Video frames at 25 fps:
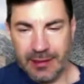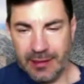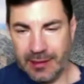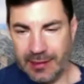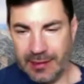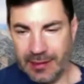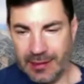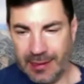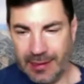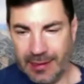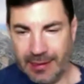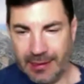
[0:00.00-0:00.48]

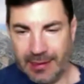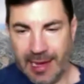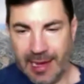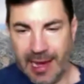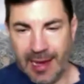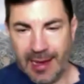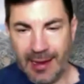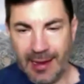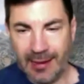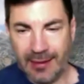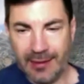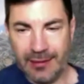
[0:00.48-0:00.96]

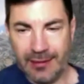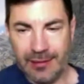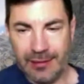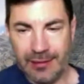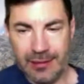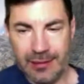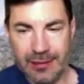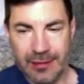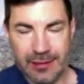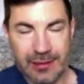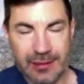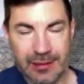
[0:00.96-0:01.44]
NAC,
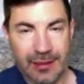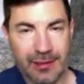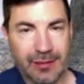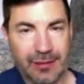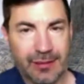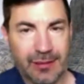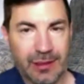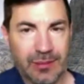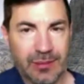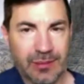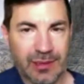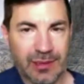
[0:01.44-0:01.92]
it does
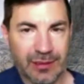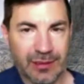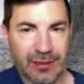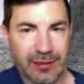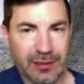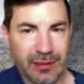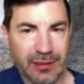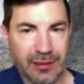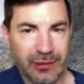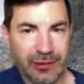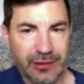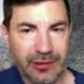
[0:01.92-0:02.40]
seem to
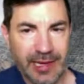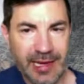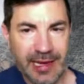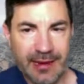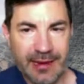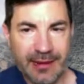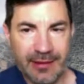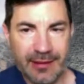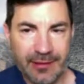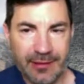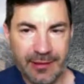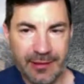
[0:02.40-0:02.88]
slow
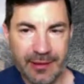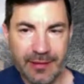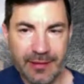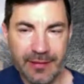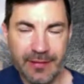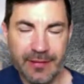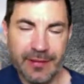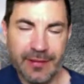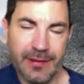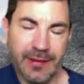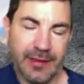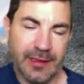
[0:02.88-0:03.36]
down
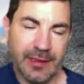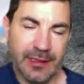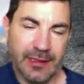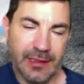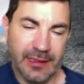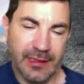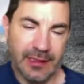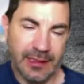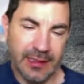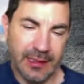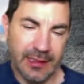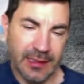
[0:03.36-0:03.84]

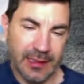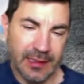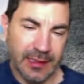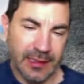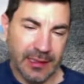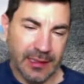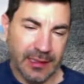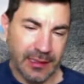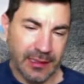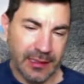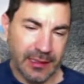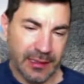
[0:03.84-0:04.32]
the
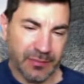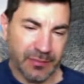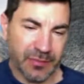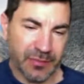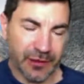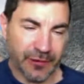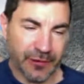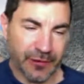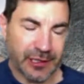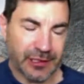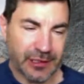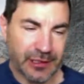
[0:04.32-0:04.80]

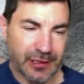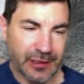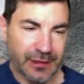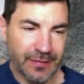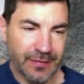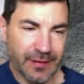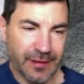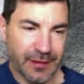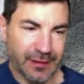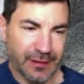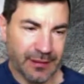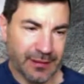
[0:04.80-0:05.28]
progression
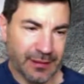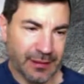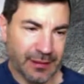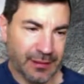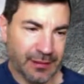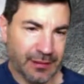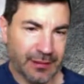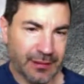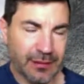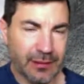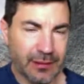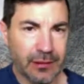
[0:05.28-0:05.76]
of the
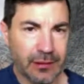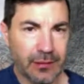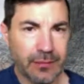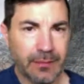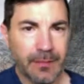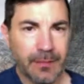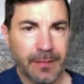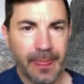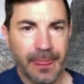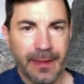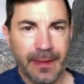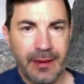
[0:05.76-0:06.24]
disease. So
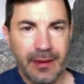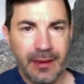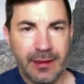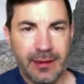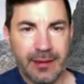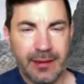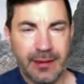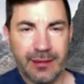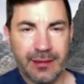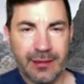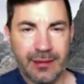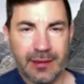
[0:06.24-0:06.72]

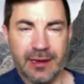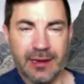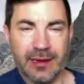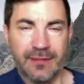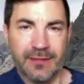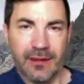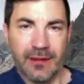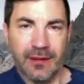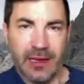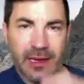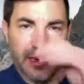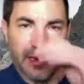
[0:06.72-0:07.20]
that's kind
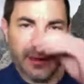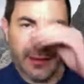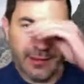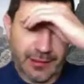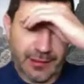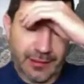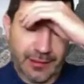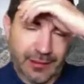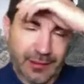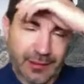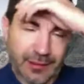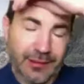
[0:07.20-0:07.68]
of led
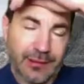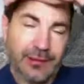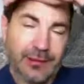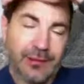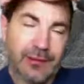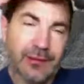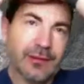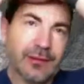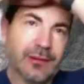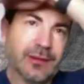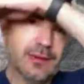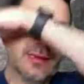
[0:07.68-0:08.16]
us
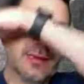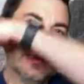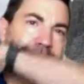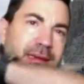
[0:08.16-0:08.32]
to